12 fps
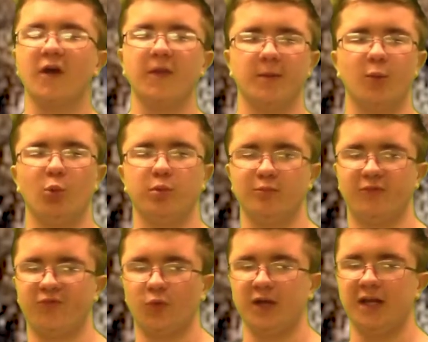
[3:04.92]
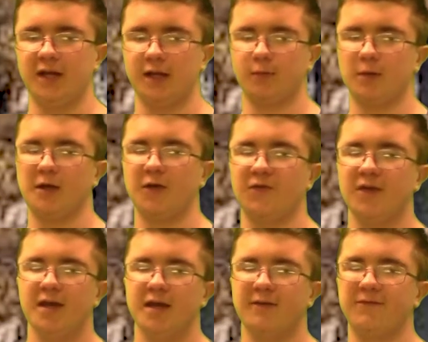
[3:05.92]
cut them open before eating, because
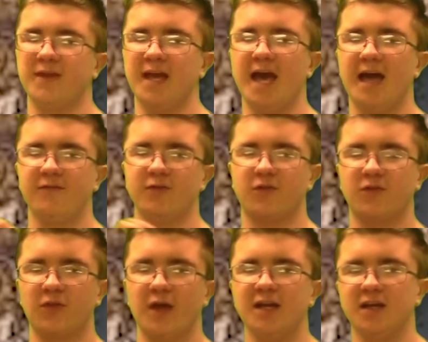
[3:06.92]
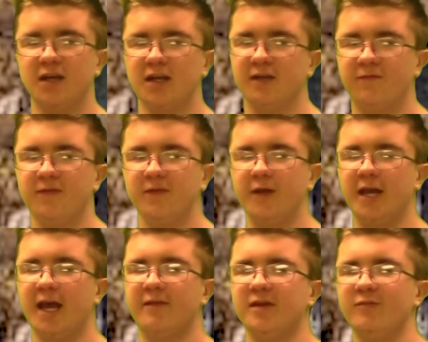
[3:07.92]
if they have
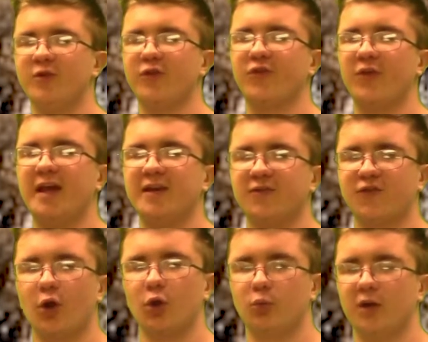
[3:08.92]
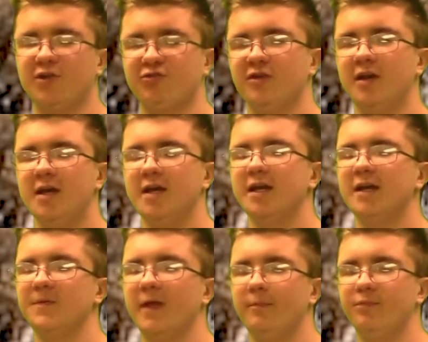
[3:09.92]
even a slight discoloration
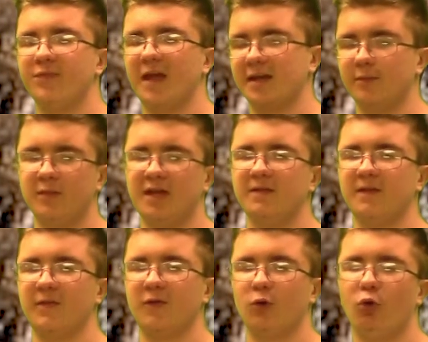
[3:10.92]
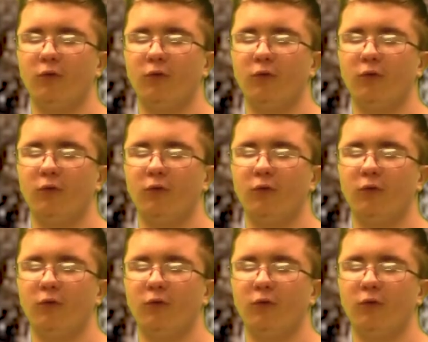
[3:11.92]
in them, that can mean that they're